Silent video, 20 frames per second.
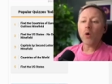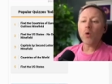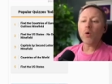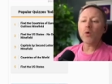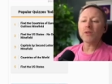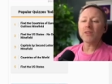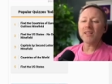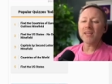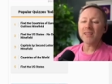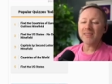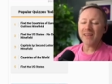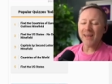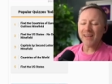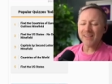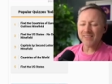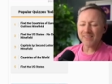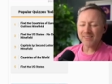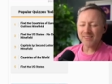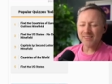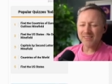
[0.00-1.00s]
Only
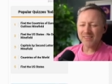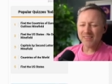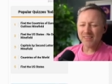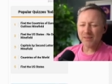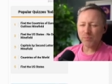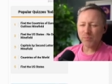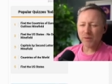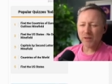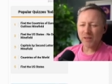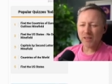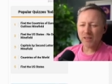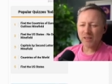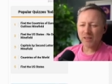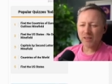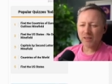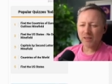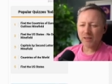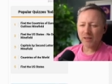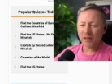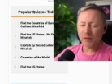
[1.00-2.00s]
Yesterday by
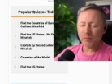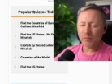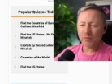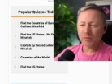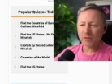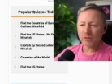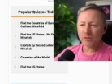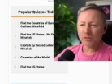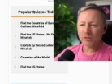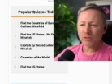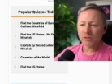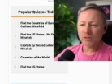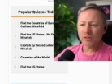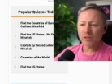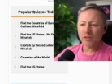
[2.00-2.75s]
Carpenters.